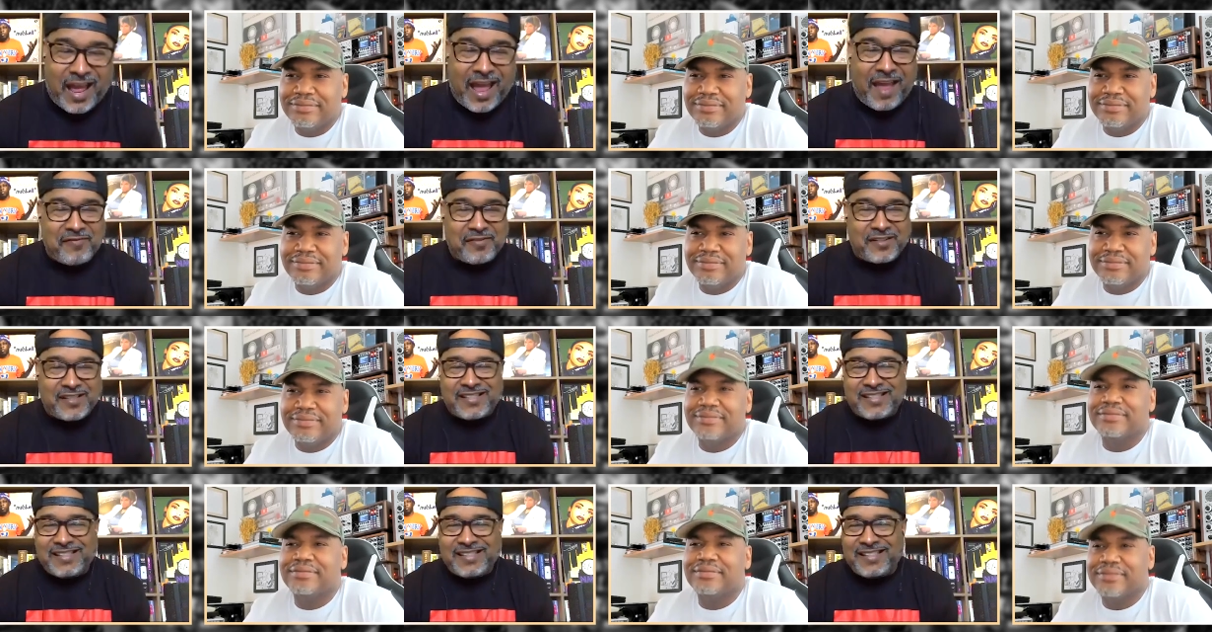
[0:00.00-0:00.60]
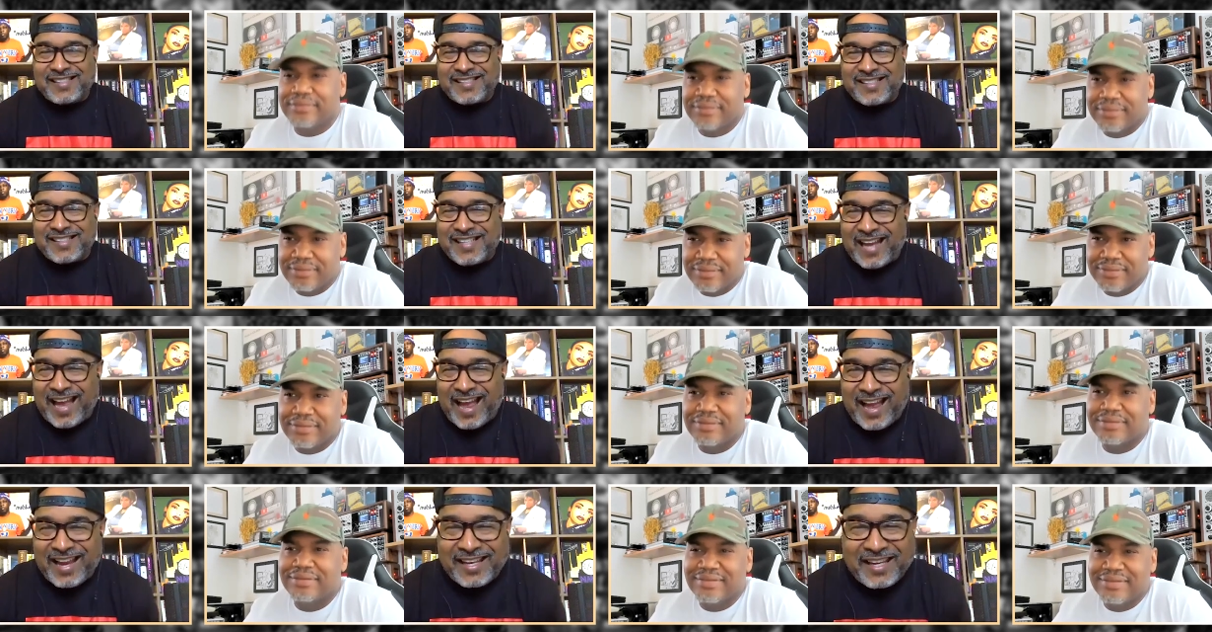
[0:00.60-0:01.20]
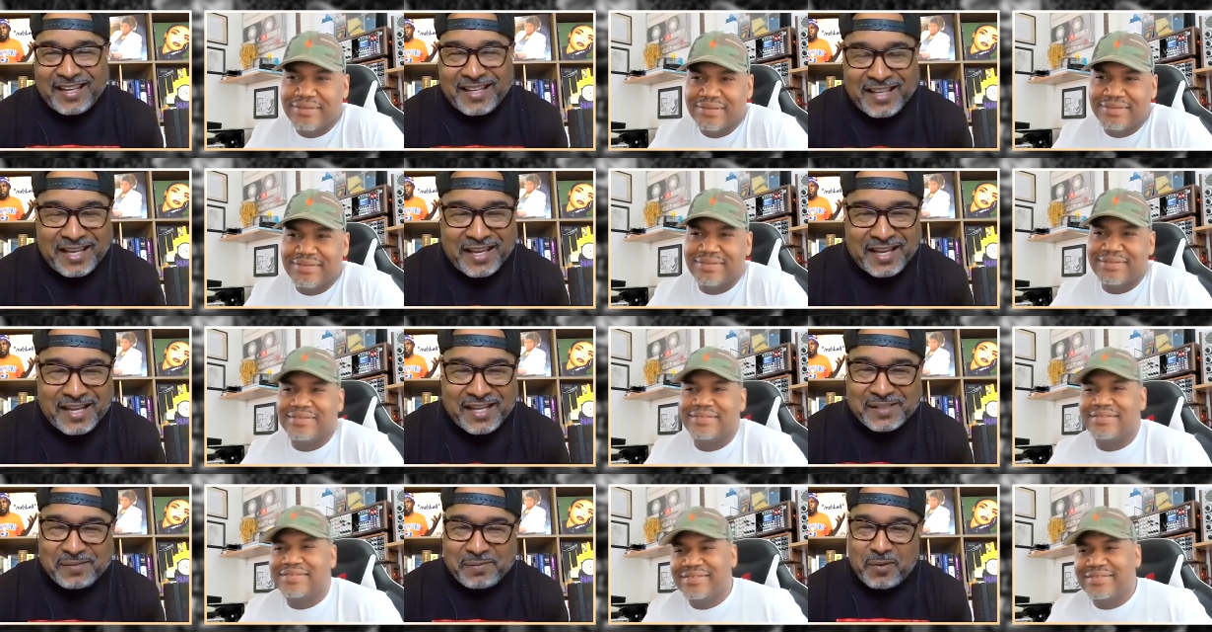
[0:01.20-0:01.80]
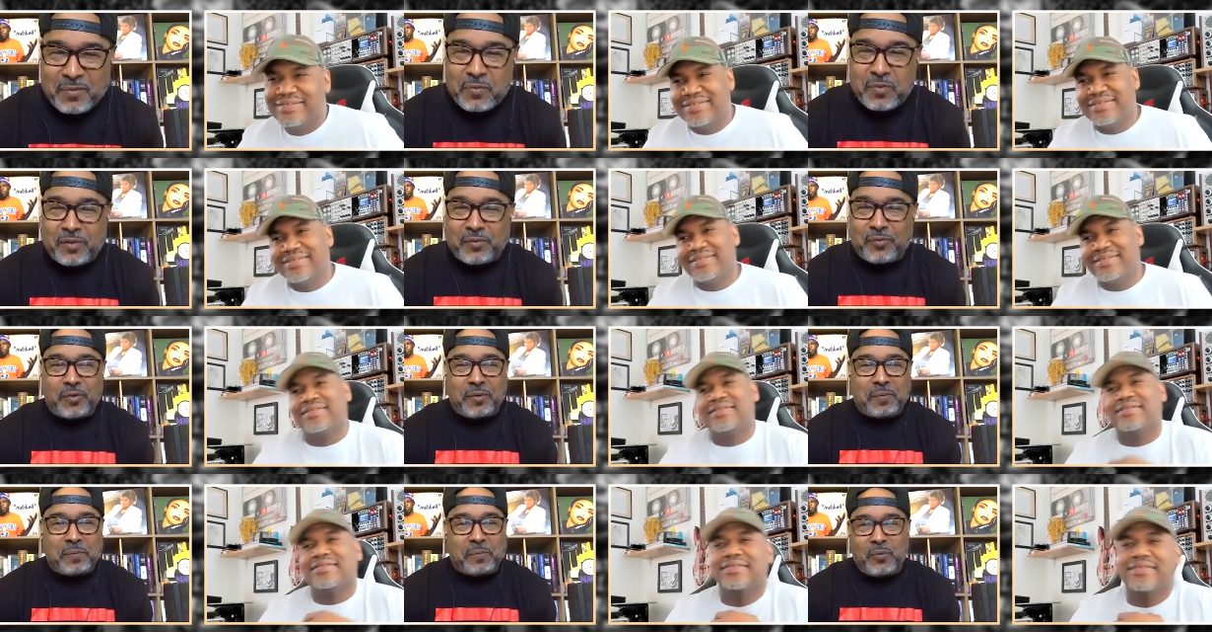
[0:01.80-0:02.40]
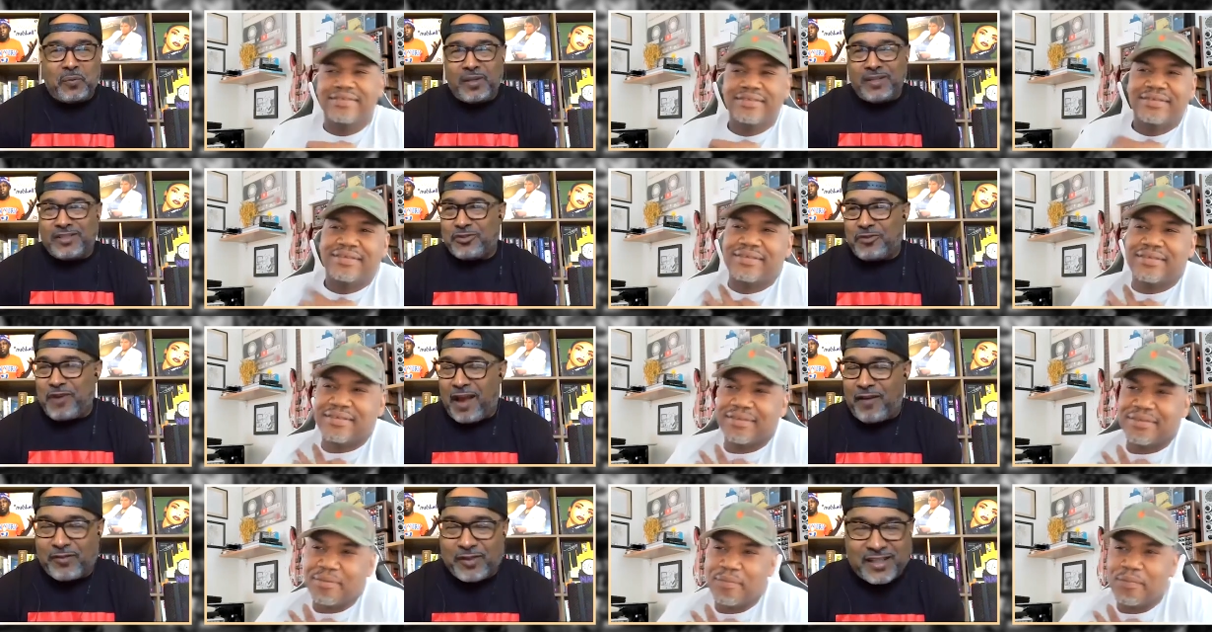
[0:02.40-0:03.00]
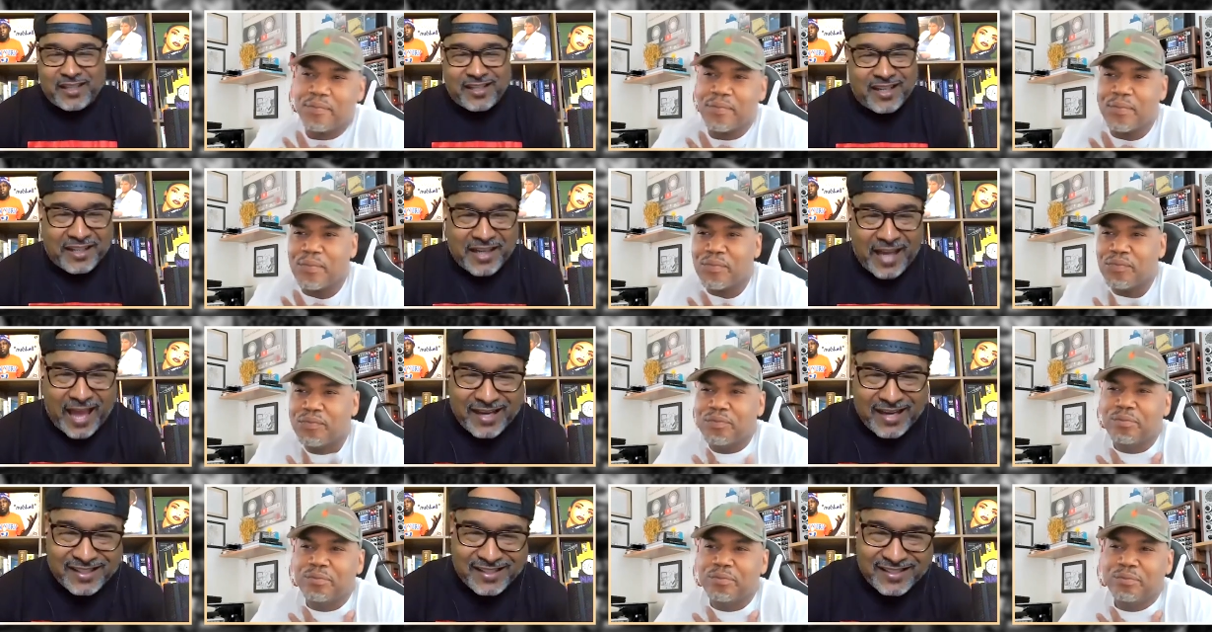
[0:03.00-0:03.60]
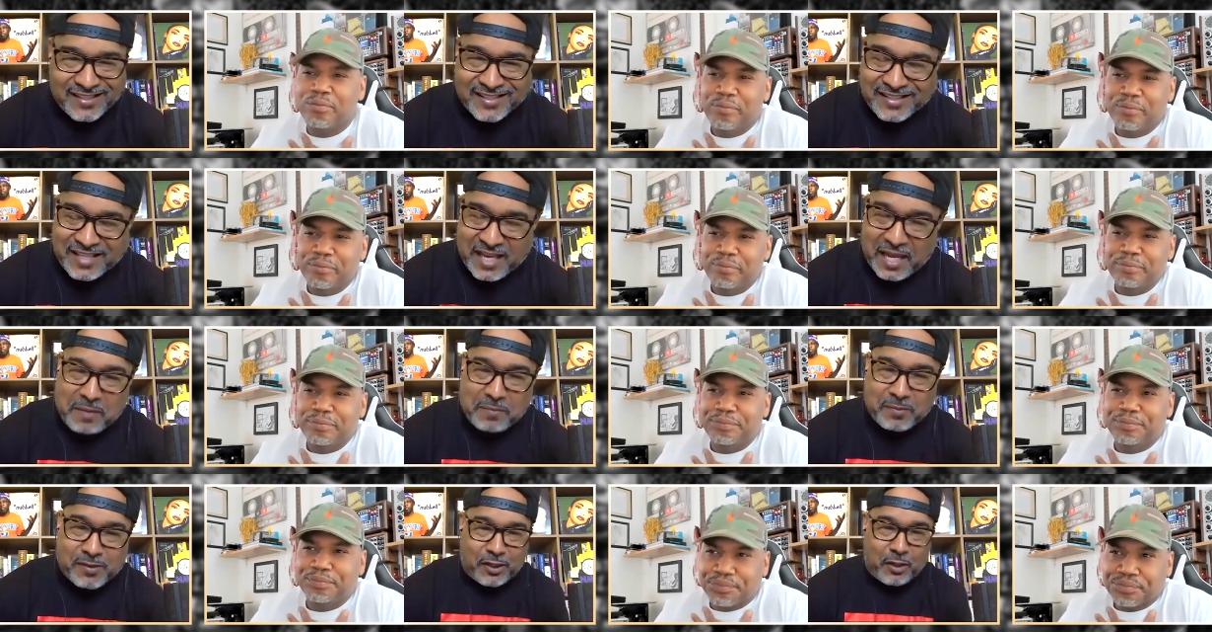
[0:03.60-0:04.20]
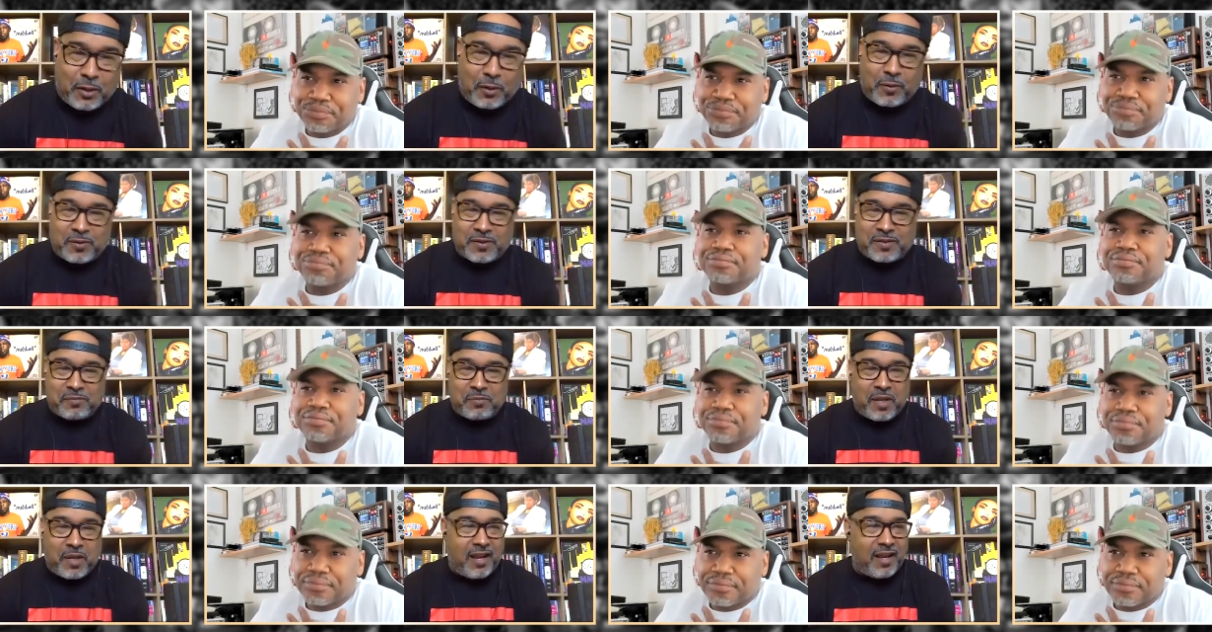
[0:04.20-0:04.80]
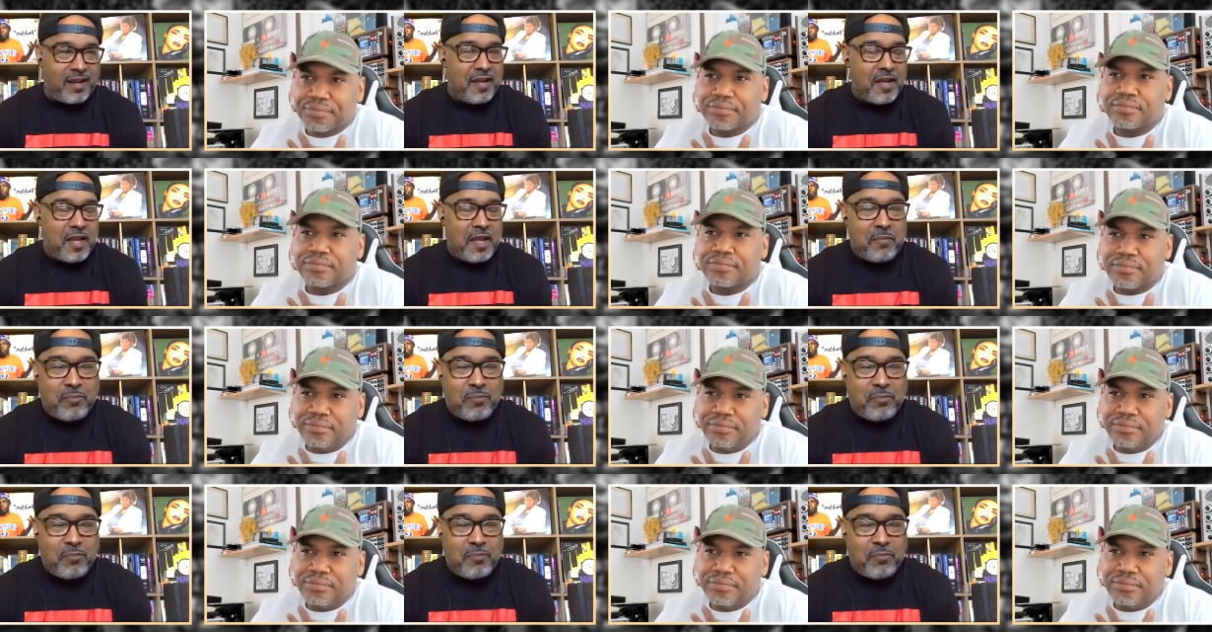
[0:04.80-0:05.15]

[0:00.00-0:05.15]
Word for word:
Speaker 1: I haven't seen this guy in years, but we we we traveled in a lot of the same circles, man.